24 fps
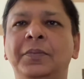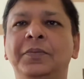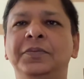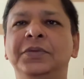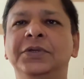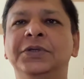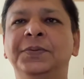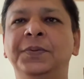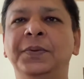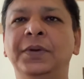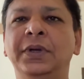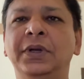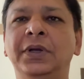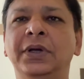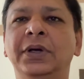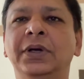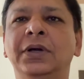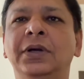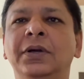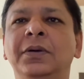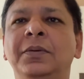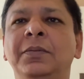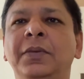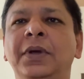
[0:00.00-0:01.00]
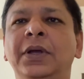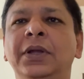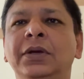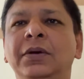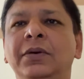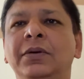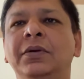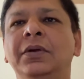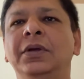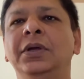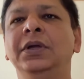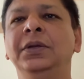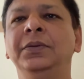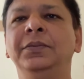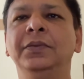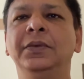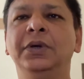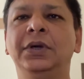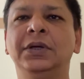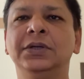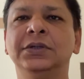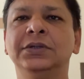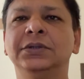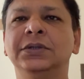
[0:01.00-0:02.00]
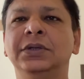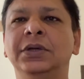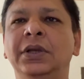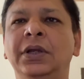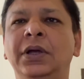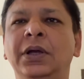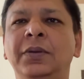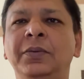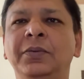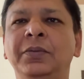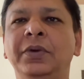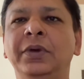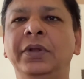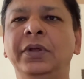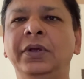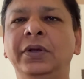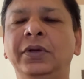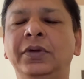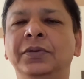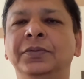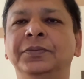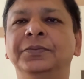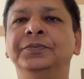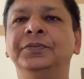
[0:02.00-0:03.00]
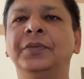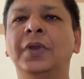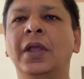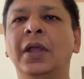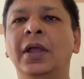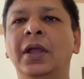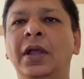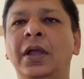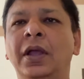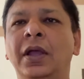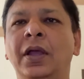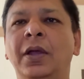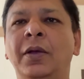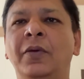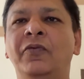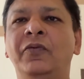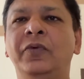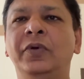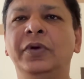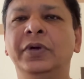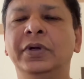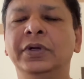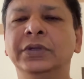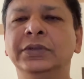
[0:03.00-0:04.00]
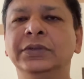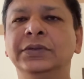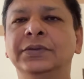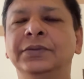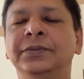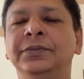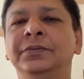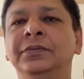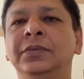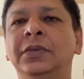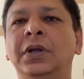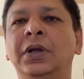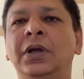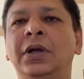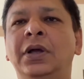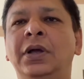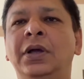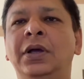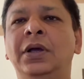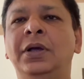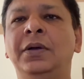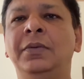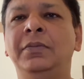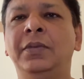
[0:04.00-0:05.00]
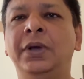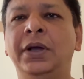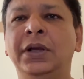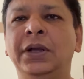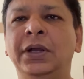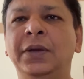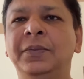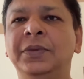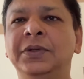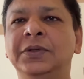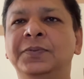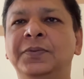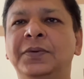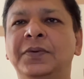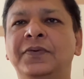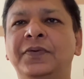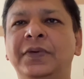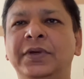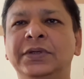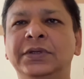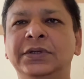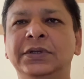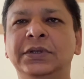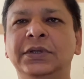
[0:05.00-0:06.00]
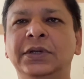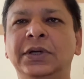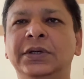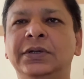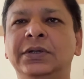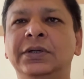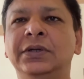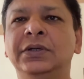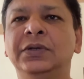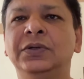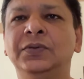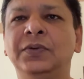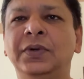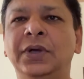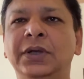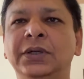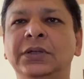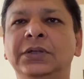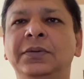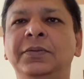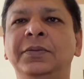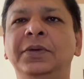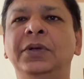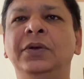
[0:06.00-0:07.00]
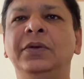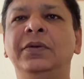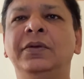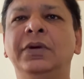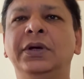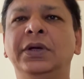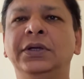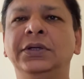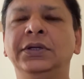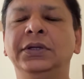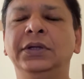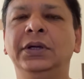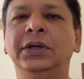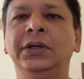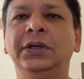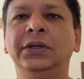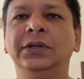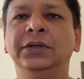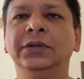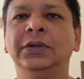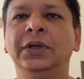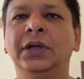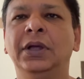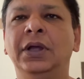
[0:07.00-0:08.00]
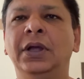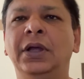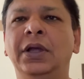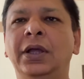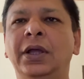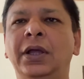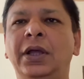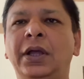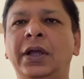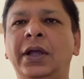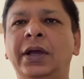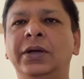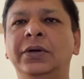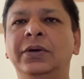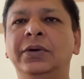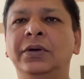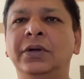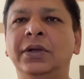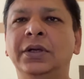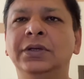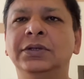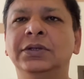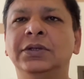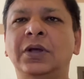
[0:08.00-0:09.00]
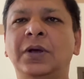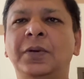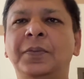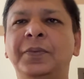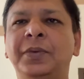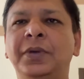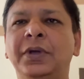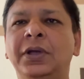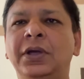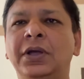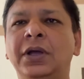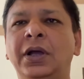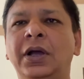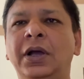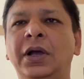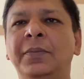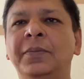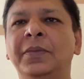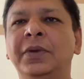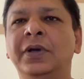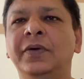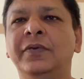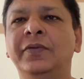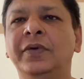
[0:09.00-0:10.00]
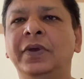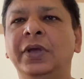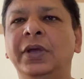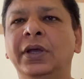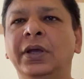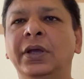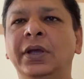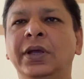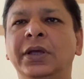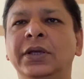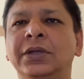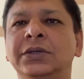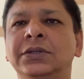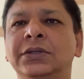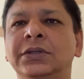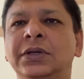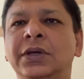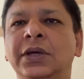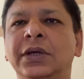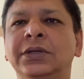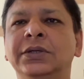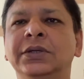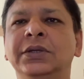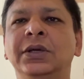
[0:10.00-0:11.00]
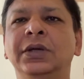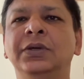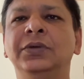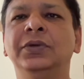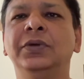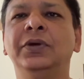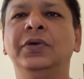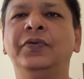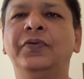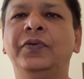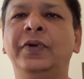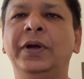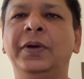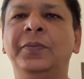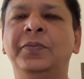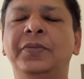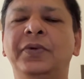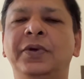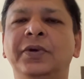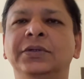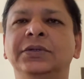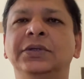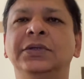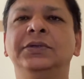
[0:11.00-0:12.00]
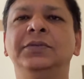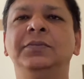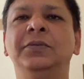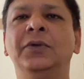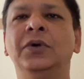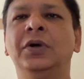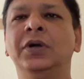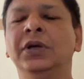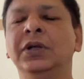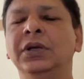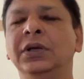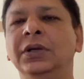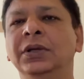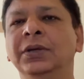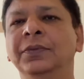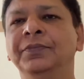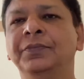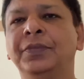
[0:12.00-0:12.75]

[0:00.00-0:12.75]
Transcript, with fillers: Bismillahirrahmanirrahim. Assalamu alaikum. Viewers, uh, my name is Professor Dr. Rizwan Jameel Qureshi and today's topic I'm covering is Rational Unified Process Model